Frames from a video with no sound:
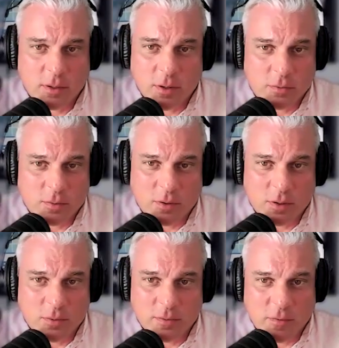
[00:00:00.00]
to go through
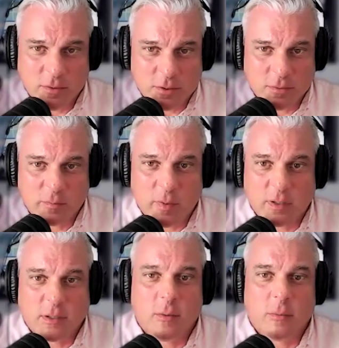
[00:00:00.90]
too in the future,
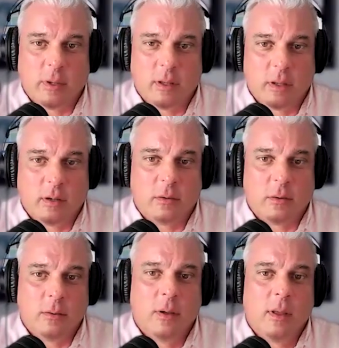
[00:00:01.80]
especially when we get
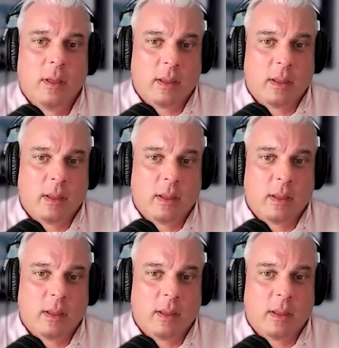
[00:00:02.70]
into